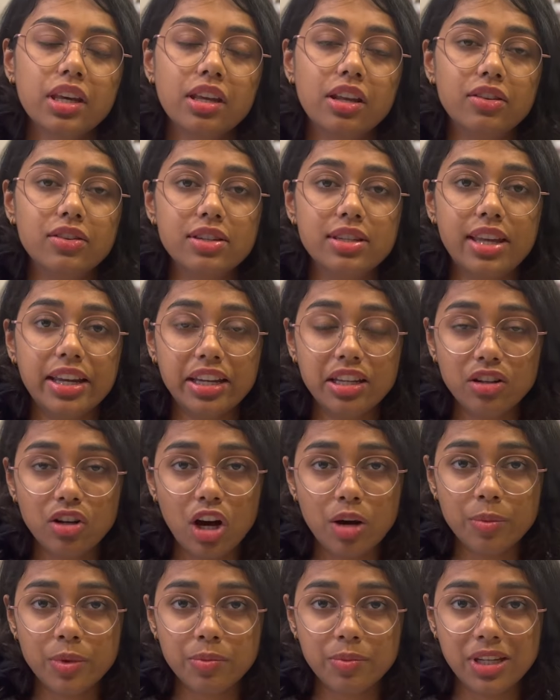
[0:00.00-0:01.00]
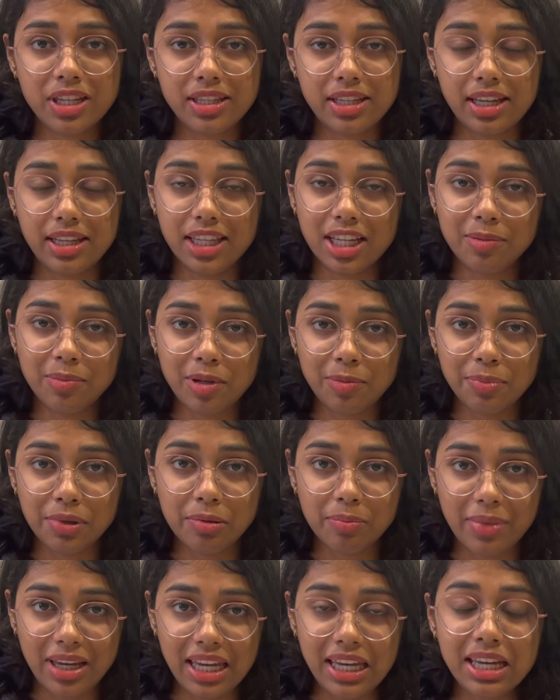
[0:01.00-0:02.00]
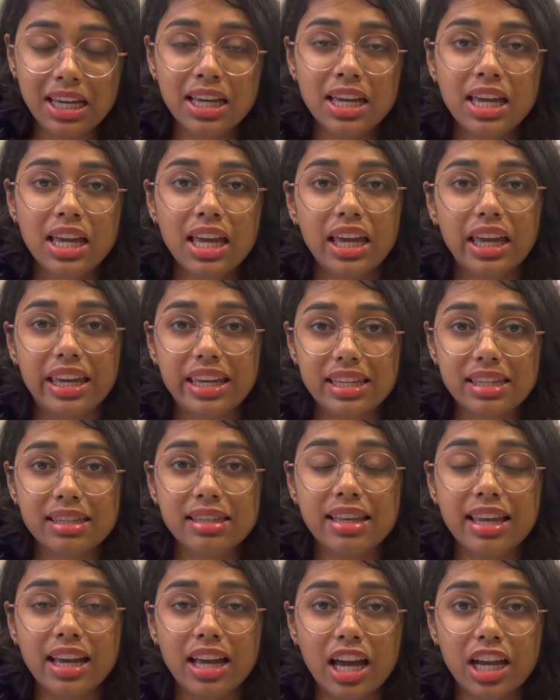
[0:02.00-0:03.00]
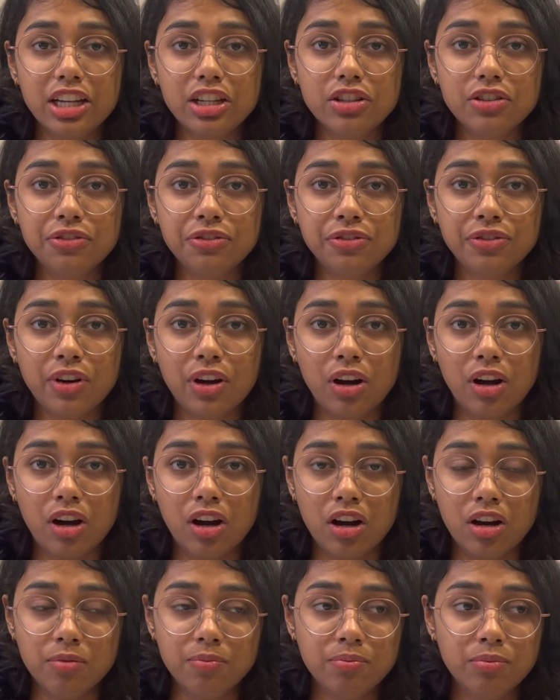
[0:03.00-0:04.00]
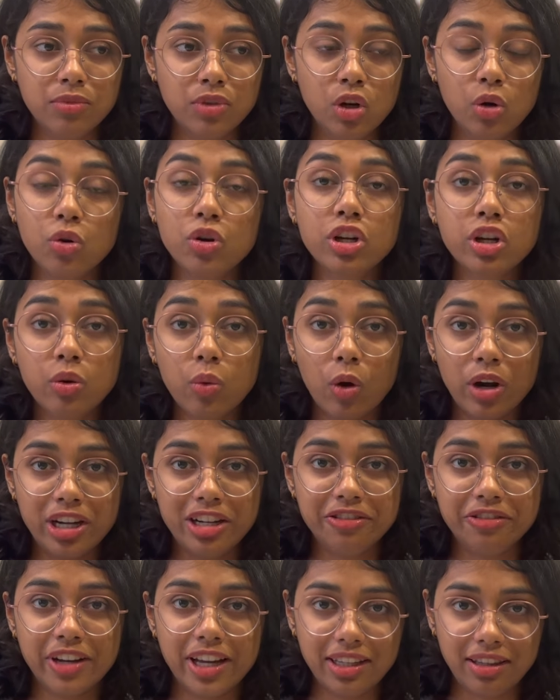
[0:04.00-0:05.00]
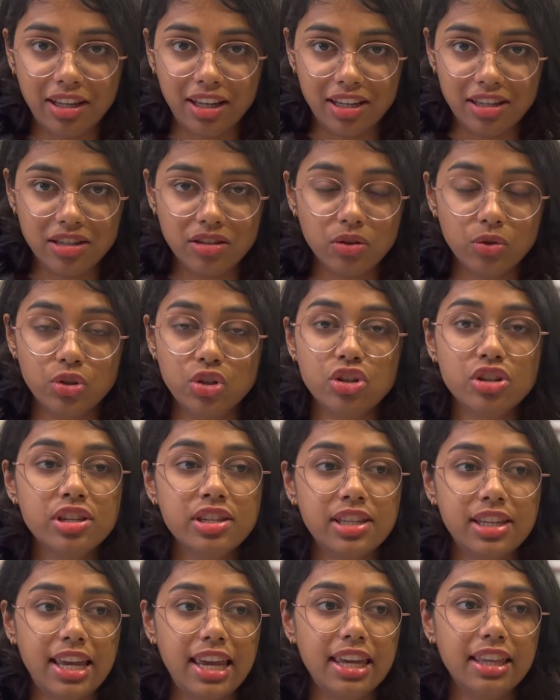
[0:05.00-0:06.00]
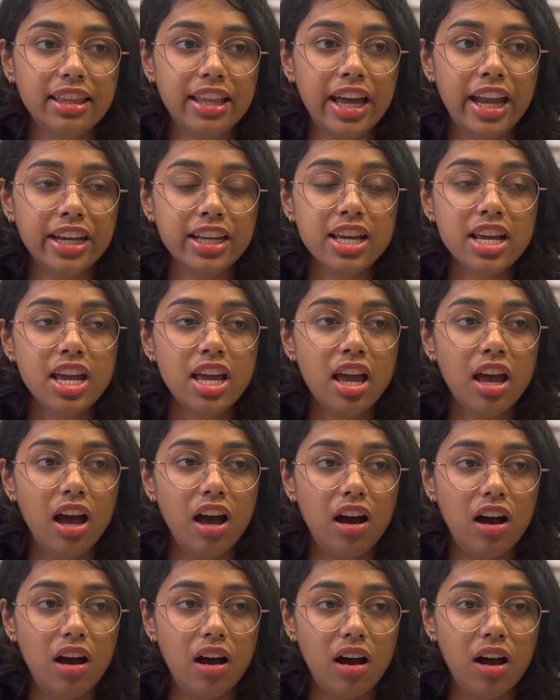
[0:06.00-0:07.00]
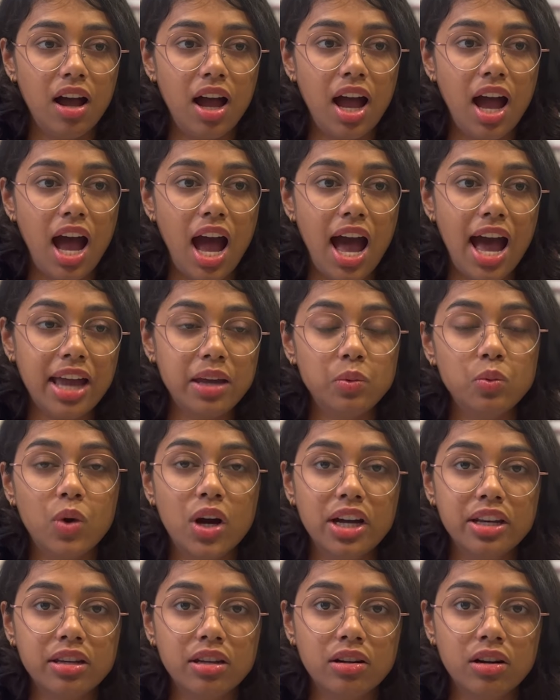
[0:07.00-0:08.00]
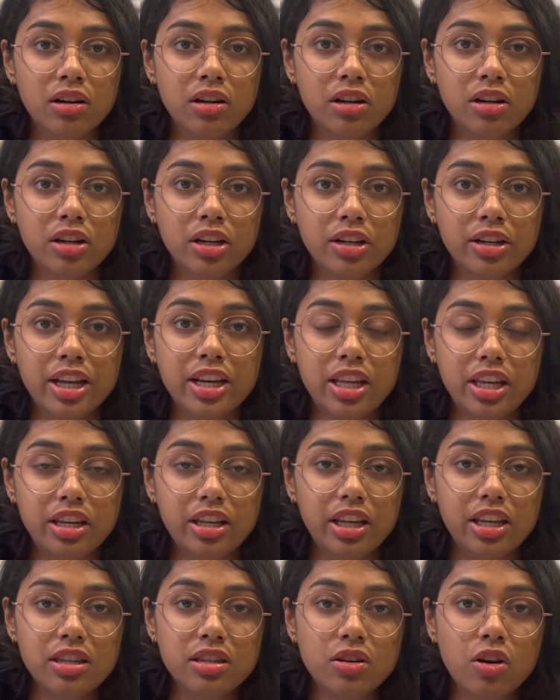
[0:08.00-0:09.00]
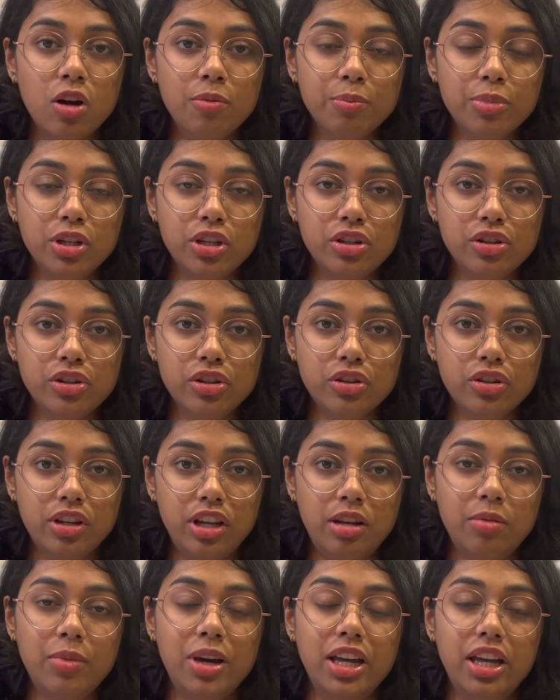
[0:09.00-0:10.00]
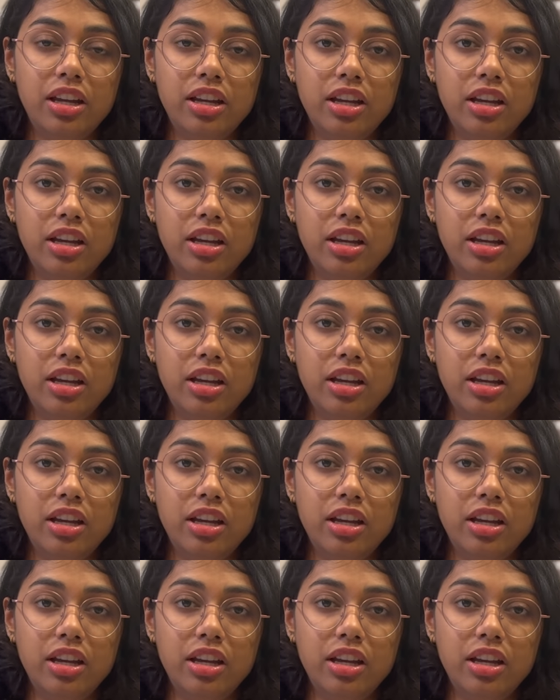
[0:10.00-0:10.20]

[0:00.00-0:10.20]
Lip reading: Now the second common mistake that people make is they kind of don't quantify things. So just saying that I won a running race competition in my